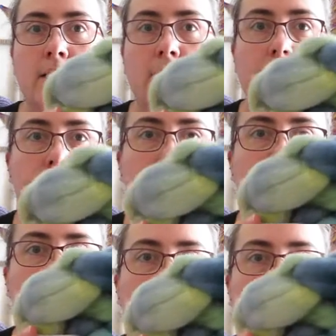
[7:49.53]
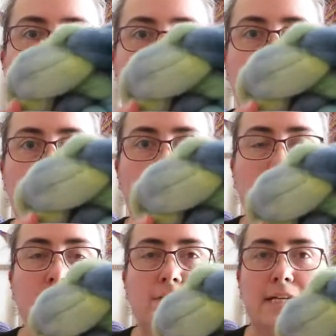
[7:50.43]
if you're a mini skein
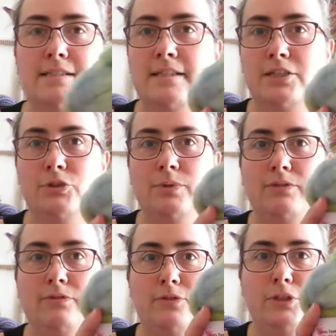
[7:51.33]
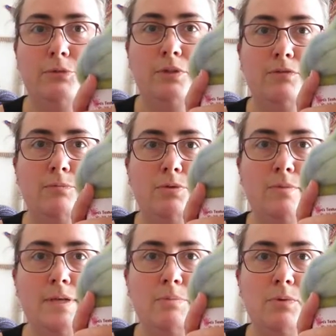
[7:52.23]
enthusiast, then you will have
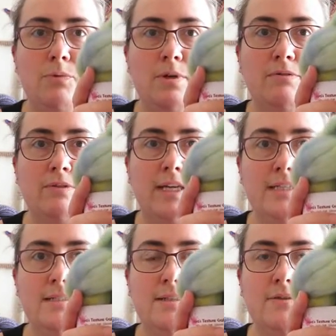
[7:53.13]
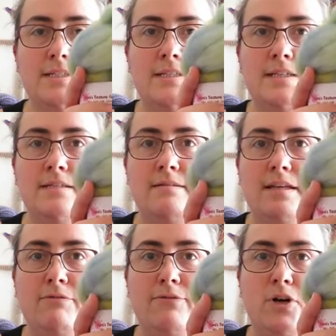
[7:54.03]
probably bought one of these. So this is
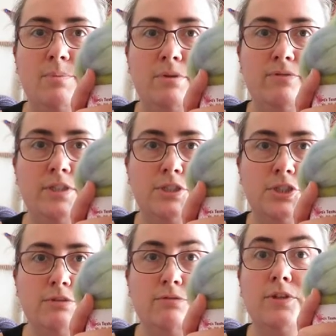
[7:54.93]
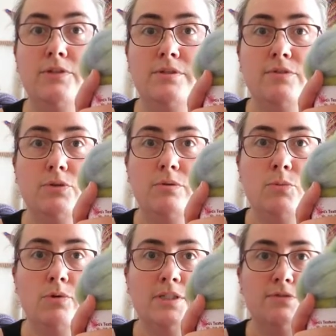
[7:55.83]
the Fibre version for those of you who are
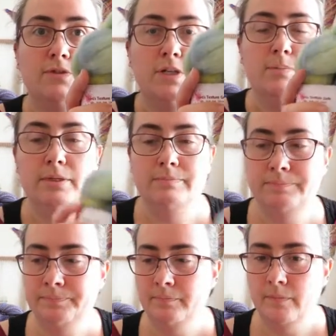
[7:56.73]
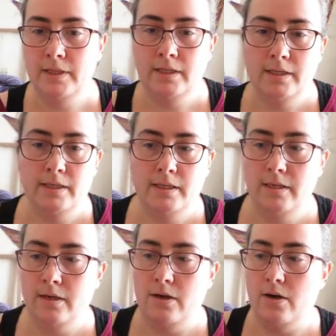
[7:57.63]
more into Fibre.
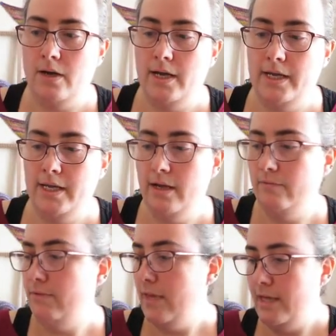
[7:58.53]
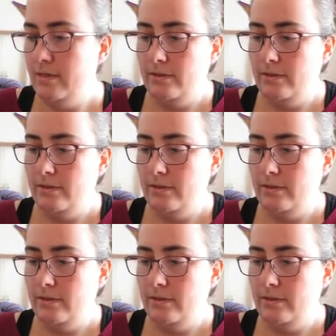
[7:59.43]
I have then